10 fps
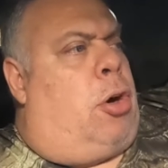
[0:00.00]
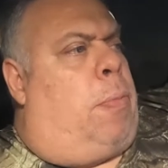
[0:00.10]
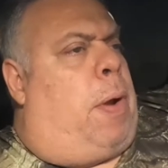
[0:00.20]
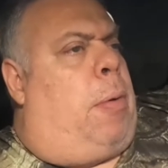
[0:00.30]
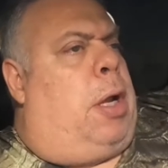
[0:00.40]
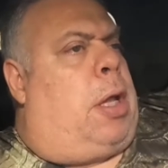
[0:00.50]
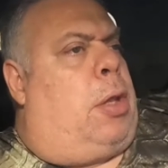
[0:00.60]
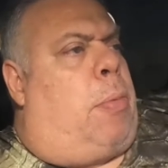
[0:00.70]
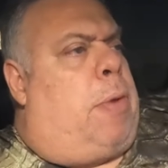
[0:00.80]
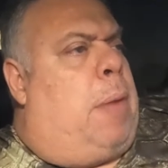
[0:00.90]
public
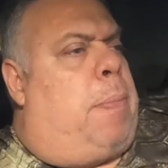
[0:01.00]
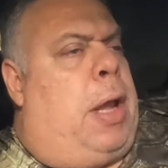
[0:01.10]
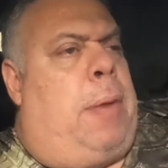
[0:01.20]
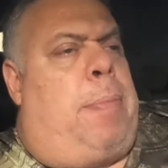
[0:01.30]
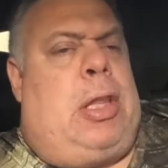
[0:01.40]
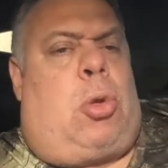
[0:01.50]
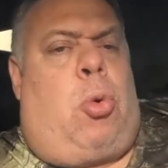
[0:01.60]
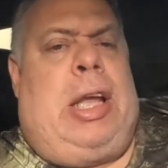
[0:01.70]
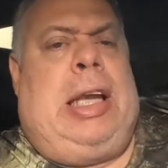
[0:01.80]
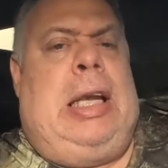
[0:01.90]
is to be in bed
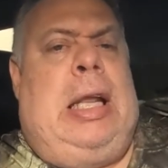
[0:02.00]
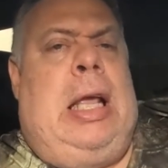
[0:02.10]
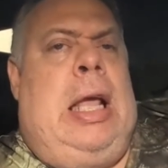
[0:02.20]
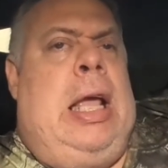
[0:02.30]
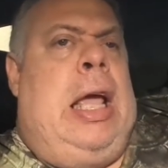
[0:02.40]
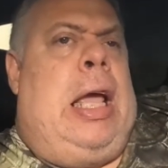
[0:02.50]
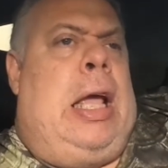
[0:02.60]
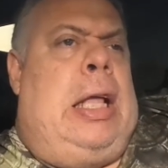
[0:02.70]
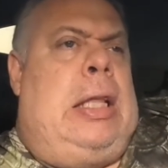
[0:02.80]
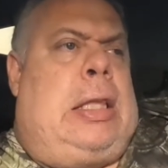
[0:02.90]
between
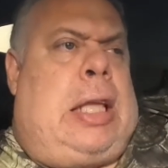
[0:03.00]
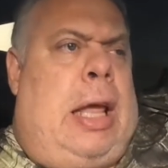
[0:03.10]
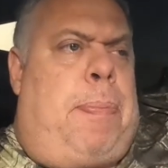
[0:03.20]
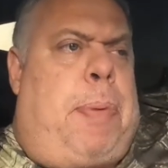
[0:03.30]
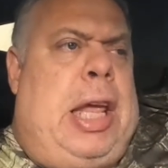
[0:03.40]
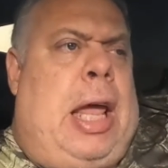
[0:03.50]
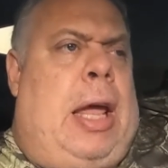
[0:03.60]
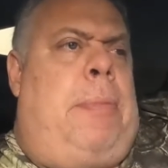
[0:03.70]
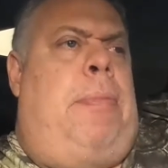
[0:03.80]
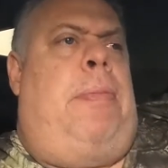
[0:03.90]
10
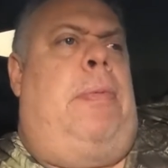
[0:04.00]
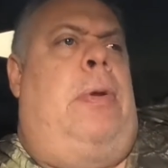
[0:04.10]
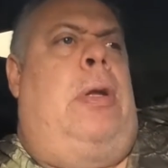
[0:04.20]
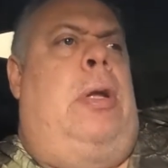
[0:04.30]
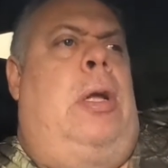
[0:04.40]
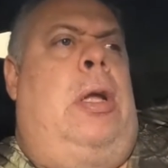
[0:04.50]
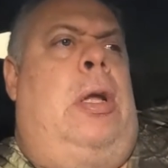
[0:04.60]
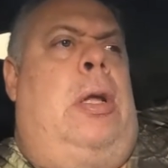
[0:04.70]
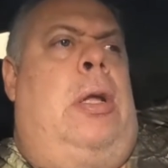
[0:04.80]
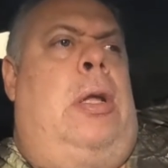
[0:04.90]
p.m.
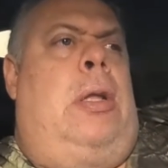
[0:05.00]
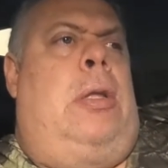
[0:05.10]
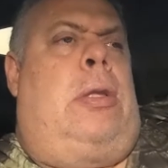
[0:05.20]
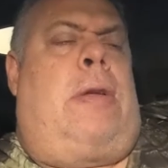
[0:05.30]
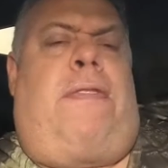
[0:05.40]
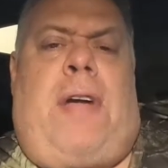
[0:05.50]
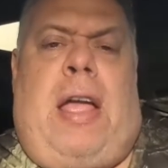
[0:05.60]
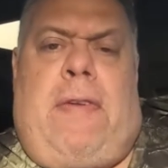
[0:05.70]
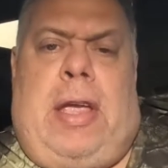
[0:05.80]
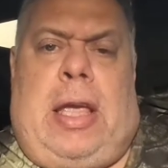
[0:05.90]
to
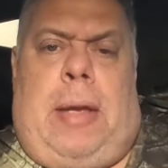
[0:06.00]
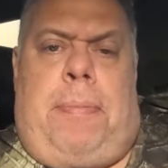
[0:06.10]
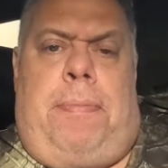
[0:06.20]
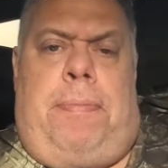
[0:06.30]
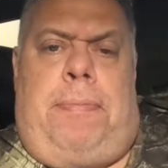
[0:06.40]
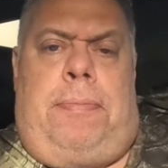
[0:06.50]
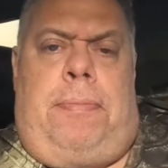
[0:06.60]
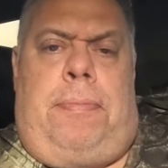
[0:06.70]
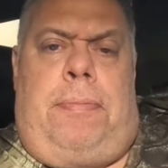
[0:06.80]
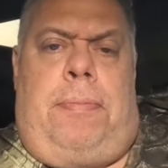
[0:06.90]
5 a.m.
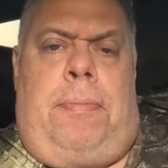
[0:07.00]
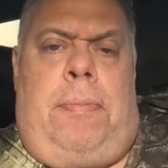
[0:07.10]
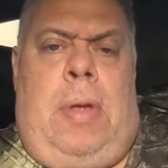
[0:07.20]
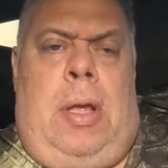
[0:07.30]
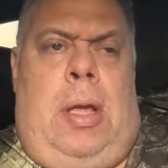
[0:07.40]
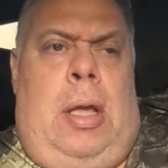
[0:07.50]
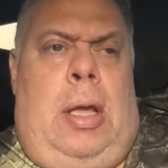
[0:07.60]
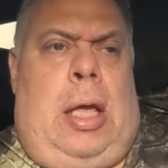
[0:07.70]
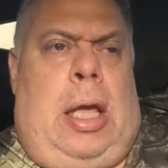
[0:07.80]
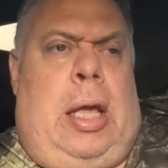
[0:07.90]

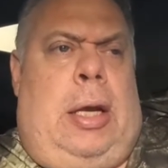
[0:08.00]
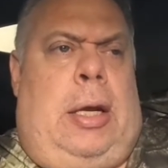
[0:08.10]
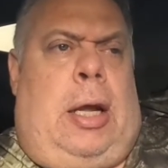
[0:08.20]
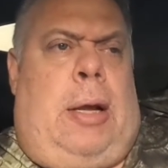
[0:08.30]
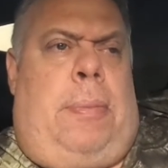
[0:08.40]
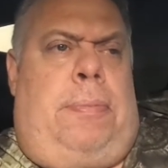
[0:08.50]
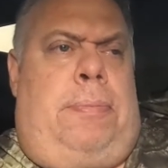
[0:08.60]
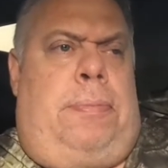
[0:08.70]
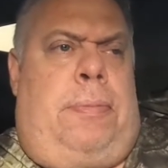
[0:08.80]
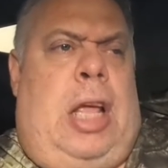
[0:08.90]
And
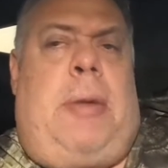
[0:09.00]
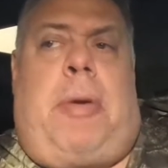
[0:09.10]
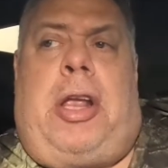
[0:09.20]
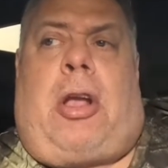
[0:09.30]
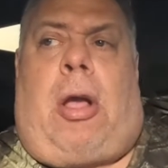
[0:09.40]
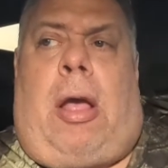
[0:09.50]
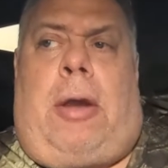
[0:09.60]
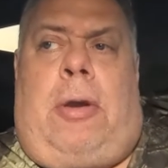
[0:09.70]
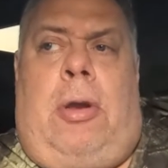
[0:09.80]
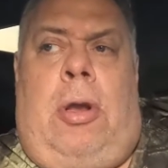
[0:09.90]
anybody caught
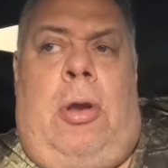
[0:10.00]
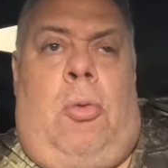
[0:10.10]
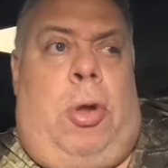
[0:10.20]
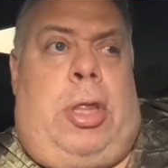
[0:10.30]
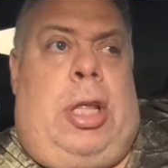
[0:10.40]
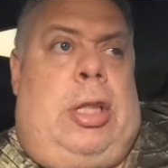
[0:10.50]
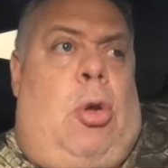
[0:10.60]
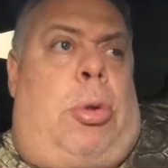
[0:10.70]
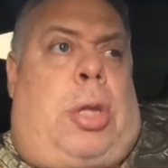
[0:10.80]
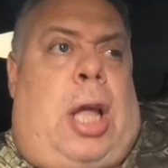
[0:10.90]
within
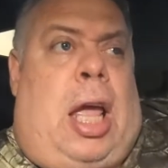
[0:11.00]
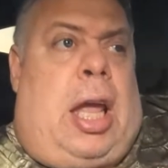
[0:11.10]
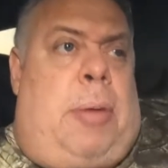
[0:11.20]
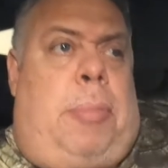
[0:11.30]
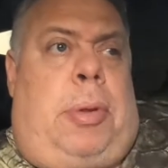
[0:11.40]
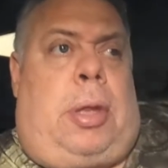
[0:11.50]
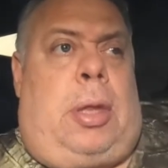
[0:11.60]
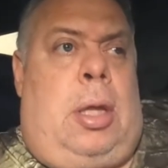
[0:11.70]
those times